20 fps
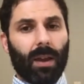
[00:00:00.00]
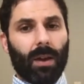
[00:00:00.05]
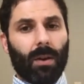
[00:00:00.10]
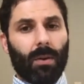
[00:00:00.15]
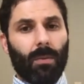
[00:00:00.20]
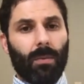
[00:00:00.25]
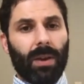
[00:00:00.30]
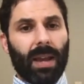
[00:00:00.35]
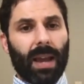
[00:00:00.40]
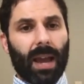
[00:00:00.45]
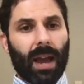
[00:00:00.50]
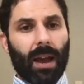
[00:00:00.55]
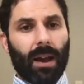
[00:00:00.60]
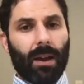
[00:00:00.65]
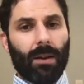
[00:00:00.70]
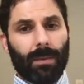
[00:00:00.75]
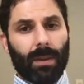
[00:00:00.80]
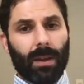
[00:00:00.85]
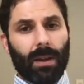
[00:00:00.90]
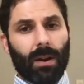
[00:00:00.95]
We
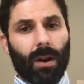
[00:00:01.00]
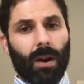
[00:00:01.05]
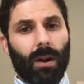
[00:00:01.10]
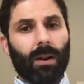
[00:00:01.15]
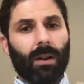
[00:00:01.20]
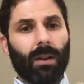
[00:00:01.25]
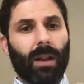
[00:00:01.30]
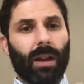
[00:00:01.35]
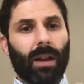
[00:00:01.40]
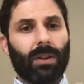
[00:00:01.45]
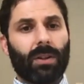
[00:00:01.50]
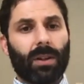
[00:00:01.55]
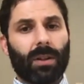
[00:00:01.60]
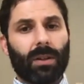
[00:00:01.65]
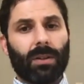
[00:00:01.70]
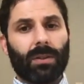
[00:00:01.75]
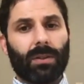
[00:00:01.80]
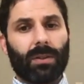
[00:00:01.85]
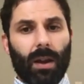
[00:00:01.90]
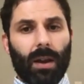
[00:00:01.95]
have in our
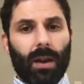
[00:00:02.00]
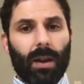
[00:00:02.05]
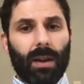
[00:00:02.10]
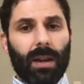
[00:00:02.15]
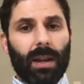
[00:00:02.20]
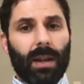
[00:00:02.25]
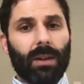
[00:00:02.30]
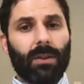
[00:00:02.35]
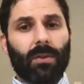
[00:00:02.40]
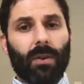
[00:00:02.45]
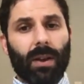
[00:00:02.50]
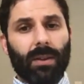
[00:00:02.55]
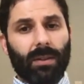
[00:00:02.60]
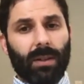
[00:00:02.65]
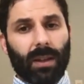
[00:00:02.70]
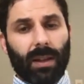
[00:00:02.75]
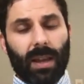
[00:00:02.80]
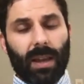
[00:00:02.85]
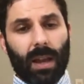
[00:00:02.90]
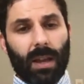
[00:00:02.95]
collections an
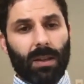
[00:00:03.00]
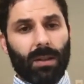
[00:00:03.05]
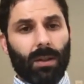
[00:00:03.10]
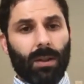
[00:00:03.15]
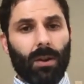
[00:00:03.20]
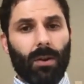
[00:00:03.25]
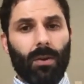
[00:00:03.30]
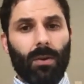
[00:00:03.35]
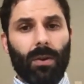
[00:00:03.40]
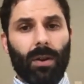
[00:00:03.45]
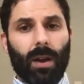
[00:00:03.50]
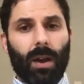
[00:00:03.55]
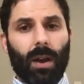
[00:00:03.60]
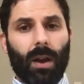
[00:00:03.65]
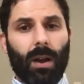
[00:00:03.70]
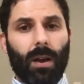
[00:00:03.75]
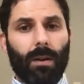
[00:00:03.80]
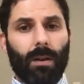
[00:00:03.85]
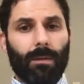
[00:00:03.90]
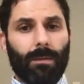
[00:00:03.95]
interesting caseload
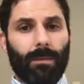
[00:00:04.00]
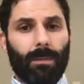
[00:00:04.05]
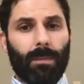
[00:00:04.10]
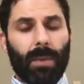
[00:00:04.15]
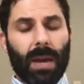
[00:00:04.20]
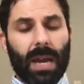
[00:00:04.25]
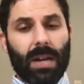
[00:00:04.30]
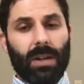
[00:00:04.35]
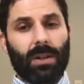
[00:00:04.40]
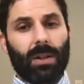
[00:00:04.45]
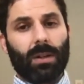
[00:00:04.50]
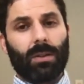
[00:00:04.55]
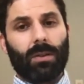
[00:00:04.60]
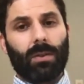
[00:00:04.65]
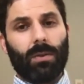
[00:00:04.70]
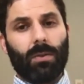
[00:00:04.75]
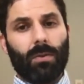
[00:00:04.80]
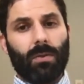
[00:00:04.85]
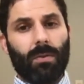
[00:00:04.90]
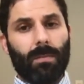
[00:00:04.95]
of patients
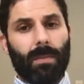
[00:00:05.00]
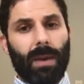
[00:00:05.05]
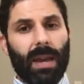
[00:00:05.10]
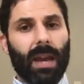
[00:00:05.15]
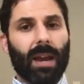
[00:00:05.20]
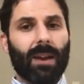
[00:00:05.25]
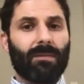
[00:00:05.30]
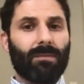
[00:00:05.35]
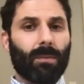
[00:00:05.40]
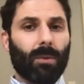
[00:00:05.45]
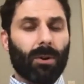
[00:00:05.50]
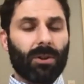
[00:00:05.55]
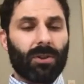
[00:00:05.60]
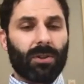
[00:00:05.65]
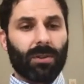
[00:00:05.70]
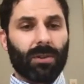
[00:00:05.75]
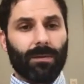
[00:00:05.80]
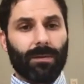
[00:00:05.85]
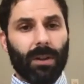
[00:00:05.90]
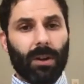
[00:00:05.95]
who may have more
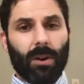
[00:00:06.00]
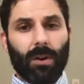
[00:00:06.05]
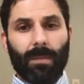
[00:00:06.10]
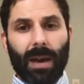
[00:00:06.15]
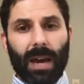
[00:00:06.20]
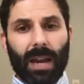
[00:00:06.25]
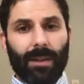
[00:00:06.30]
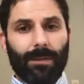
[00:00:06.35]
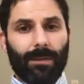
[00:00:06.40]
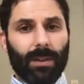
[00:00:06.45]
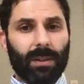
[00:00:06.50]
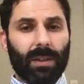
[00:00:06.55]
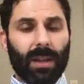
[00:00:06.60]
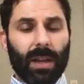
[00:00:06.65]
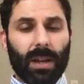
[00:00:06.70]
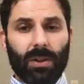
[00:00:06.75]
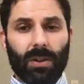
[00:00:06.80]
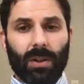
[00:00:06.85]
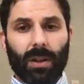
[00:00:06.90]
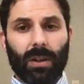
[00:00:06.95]
severe
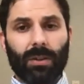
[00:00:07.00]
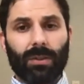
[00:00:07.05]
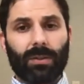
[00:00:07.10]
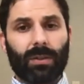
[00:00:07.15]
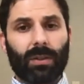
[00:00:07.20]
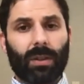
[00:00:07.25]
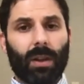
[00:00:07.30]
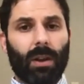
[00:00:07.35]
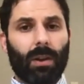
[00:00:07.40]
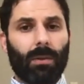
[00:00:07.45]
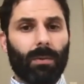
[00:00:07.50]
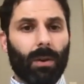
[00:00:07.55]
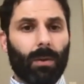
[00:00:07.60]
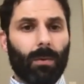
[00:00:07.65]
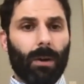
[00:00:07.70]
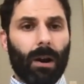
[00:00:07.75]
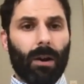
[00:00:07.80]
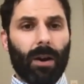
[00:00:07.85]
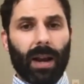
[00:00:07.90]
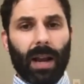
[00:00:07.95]
manifestations
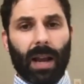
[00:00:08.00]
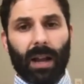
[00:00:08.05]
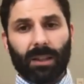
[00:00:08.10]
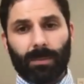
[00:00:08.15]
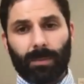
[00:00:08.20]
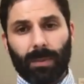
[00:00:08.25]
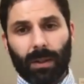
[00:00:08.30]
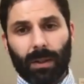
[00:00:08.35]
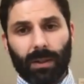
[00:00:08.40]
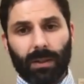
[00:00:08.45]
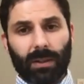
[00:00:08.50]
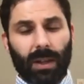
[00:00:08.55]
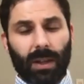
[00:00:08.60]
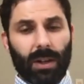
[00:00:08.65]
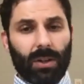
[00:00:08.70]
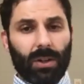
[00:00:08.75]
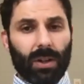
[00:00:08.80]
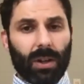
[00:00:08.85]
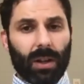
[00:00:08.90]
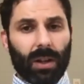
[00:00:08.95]
requiring
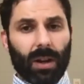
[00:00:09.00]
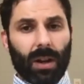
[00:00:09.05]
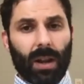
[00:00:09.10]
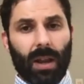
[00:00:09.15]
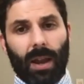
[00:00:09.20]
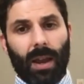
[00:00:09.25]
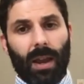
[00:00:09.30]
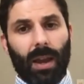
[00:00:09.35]
hospitalization.